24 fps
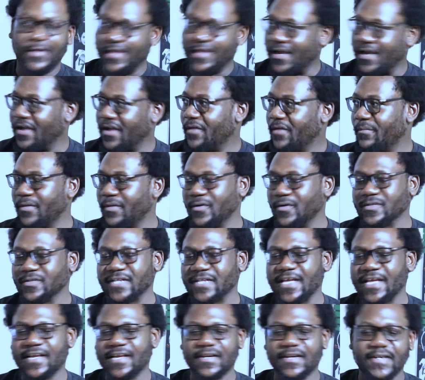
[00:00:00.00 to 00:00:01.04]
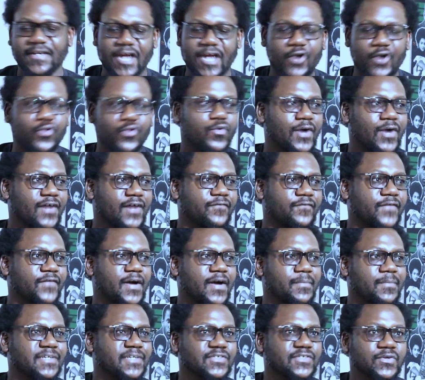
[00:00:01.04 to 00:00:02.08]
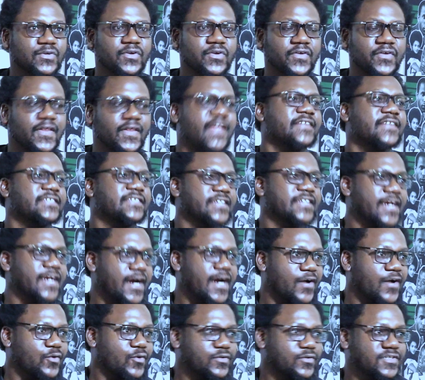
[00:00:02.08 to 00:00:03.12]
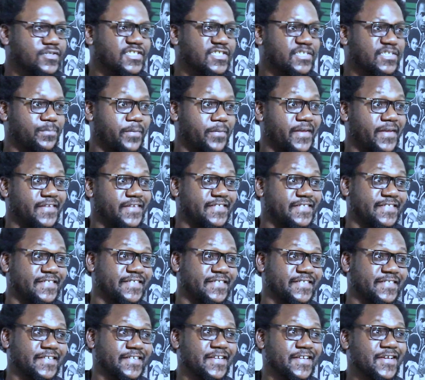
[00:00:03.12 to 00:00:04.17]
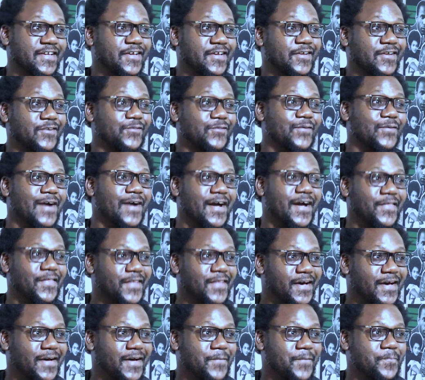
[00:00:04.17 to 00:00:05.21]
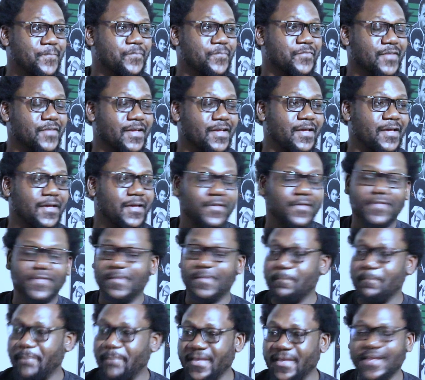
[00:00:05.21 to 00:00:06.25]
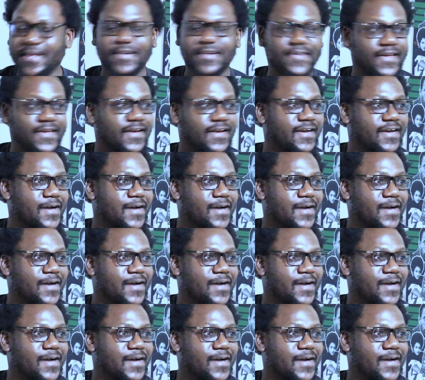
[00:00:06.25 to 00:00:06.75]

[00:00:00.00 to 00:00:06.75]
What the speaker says: Yeah. Because like now you have Amazon renting out space to the big tech